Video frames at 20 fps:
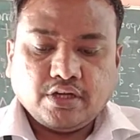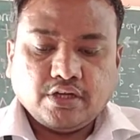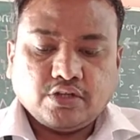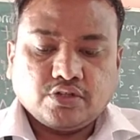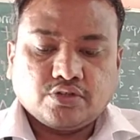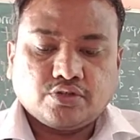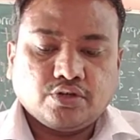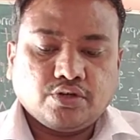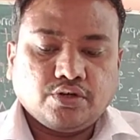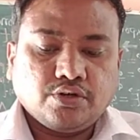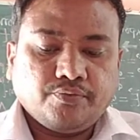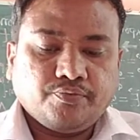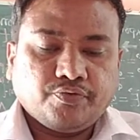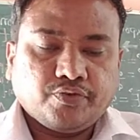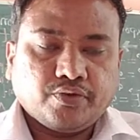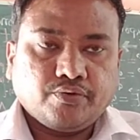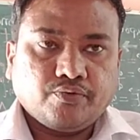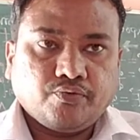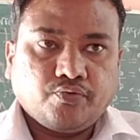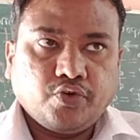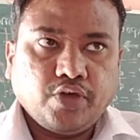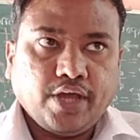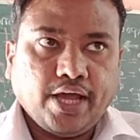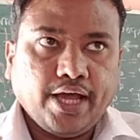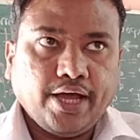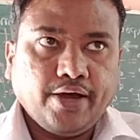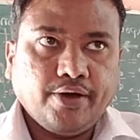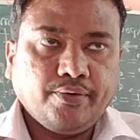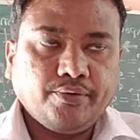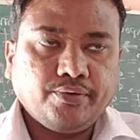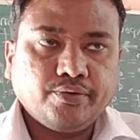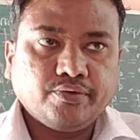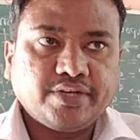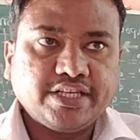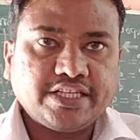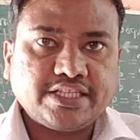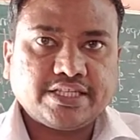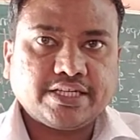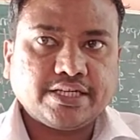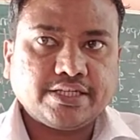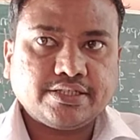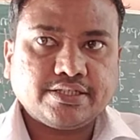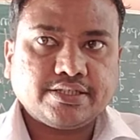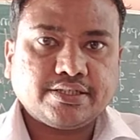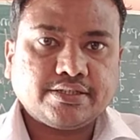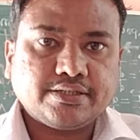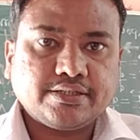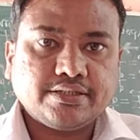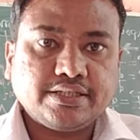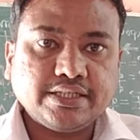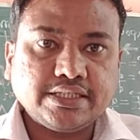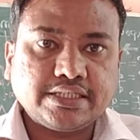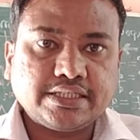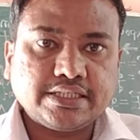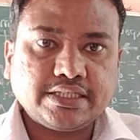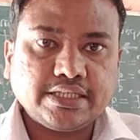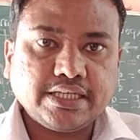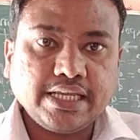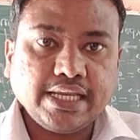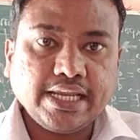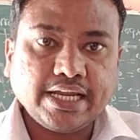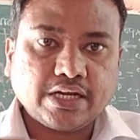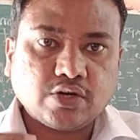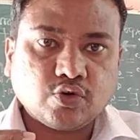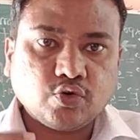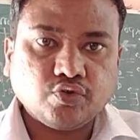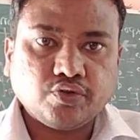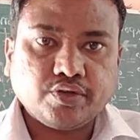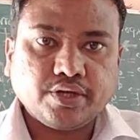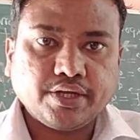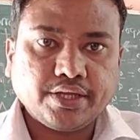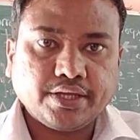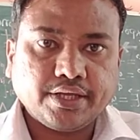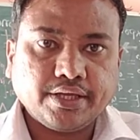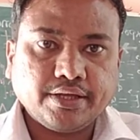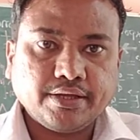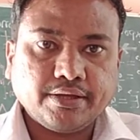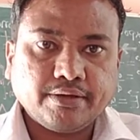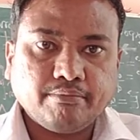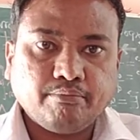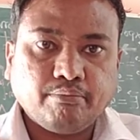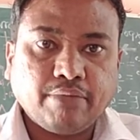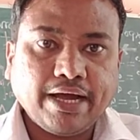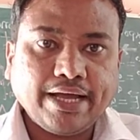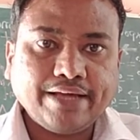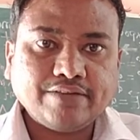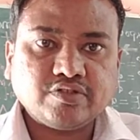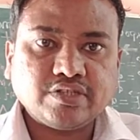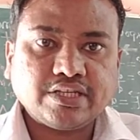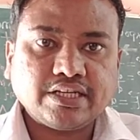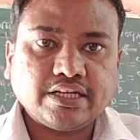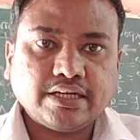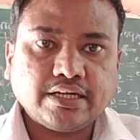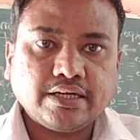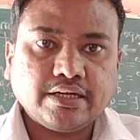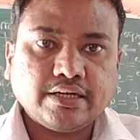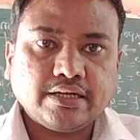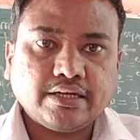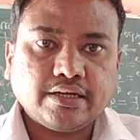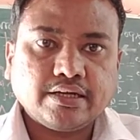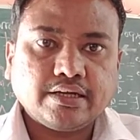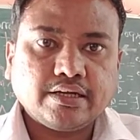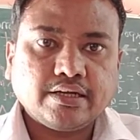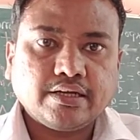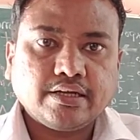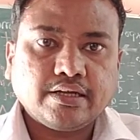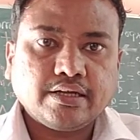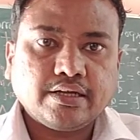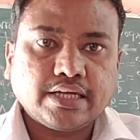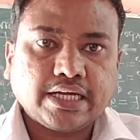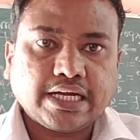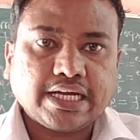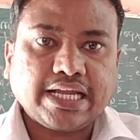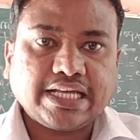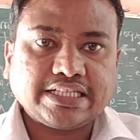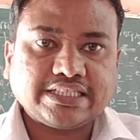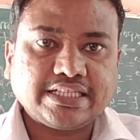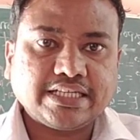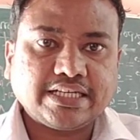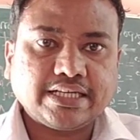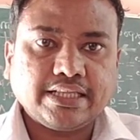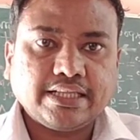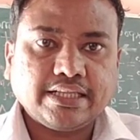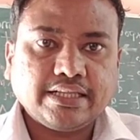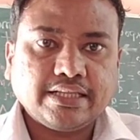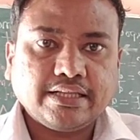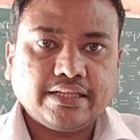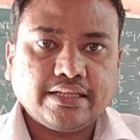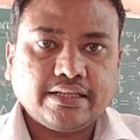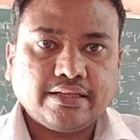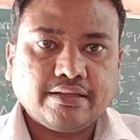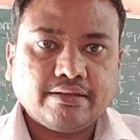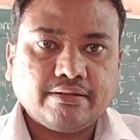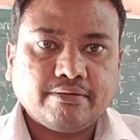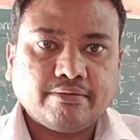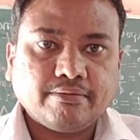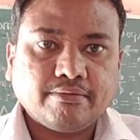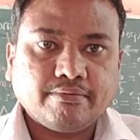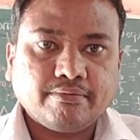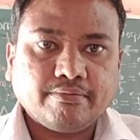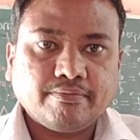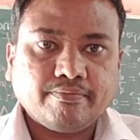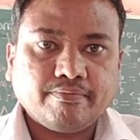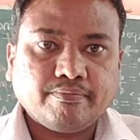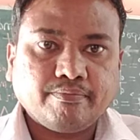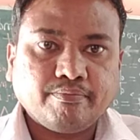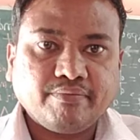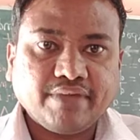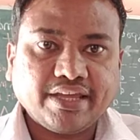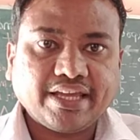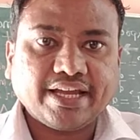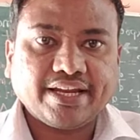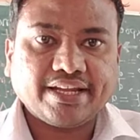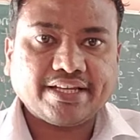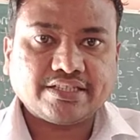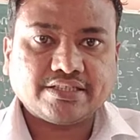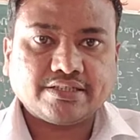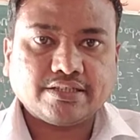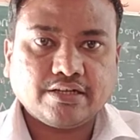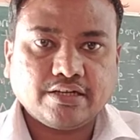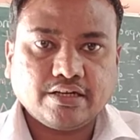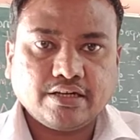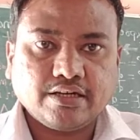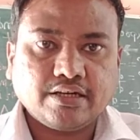So we have to discuss this electron theory by using classical mechanics.